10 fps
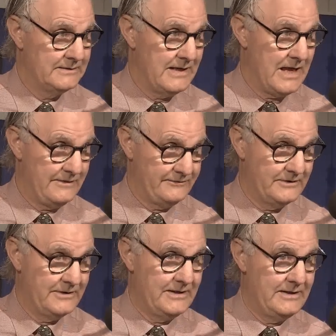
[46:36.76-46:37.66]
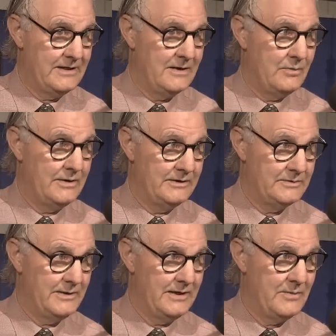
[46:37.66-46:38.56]
after the 1 to
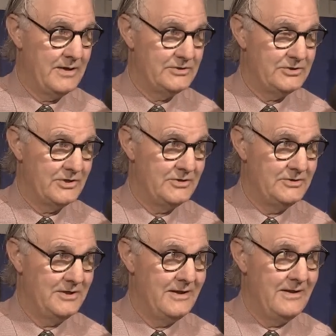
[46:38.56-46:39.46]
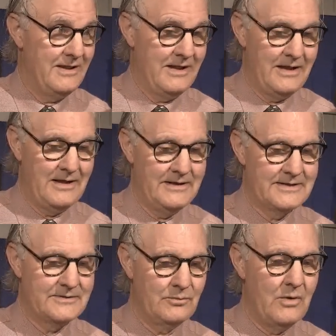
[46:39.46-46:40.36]
21 show
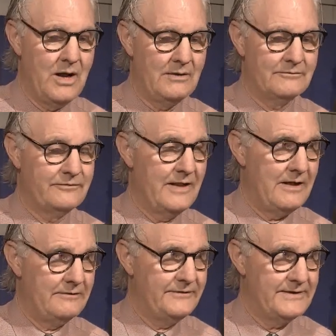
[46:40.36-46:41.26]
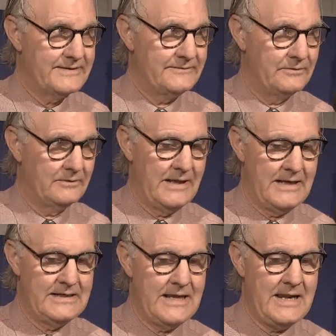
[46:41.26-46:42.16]
is the Wild Flower Festival
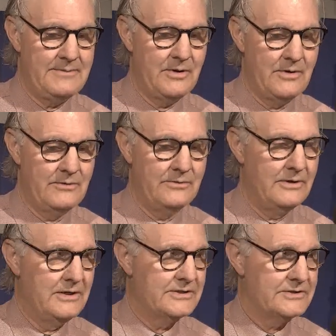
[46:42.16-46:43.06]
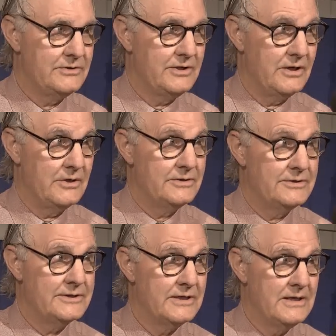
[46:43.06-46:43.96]
at Yabo
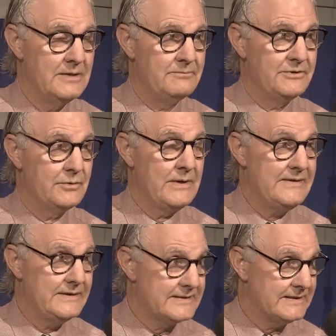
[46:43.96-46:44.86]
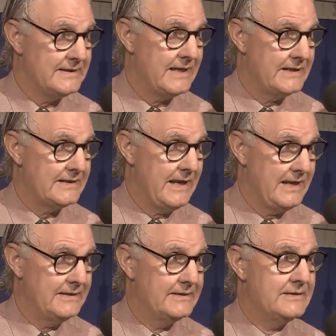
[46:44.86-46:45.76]
Studios between the Tin Hut
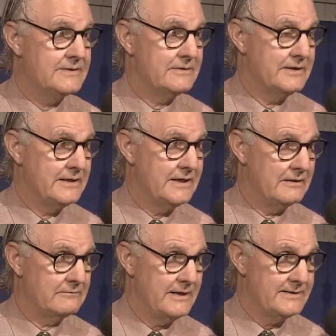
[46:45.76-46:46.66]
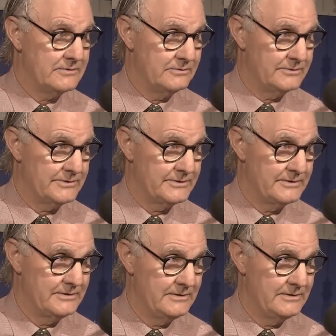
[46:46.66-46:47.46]
and the Taranikau Racecourse.